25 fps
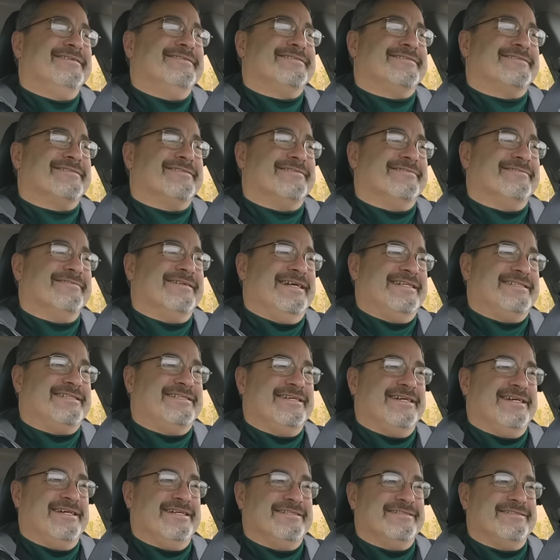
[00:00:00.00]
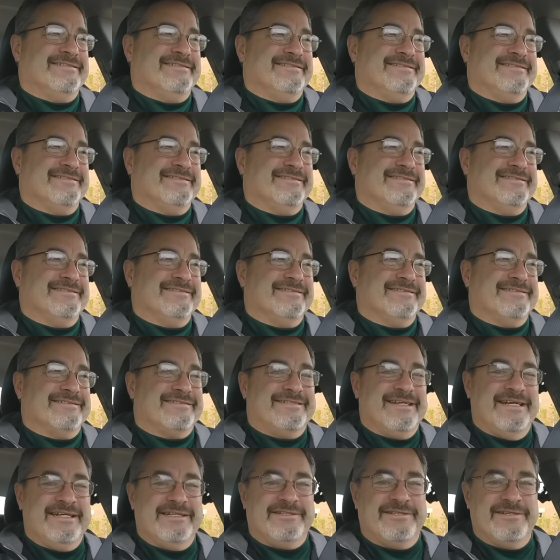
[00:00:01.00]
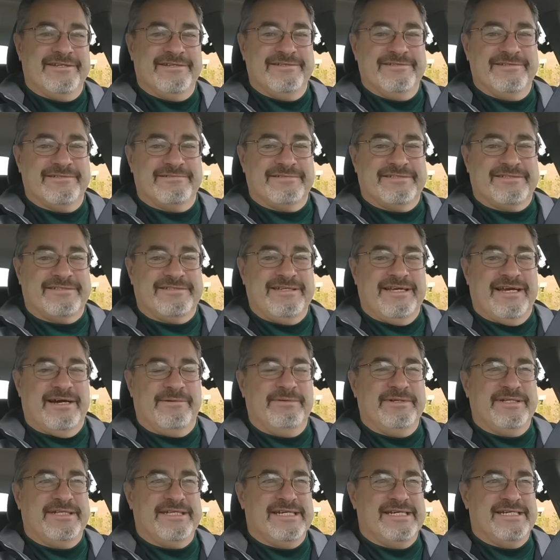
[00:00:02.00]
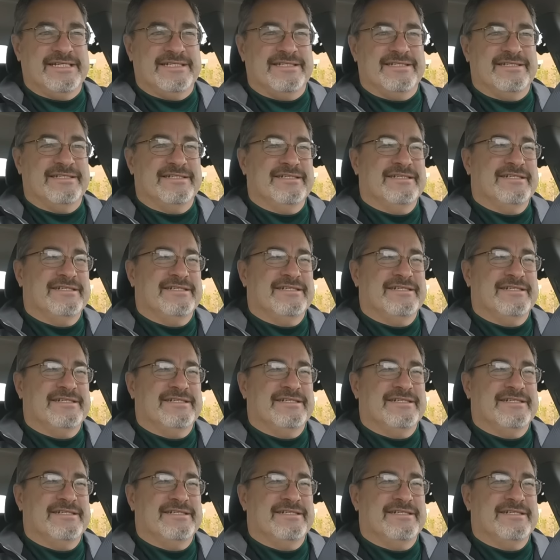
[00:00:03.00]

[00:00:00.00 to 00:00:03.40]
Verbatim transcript: So that's it. Stay tuned. Let's see how we did.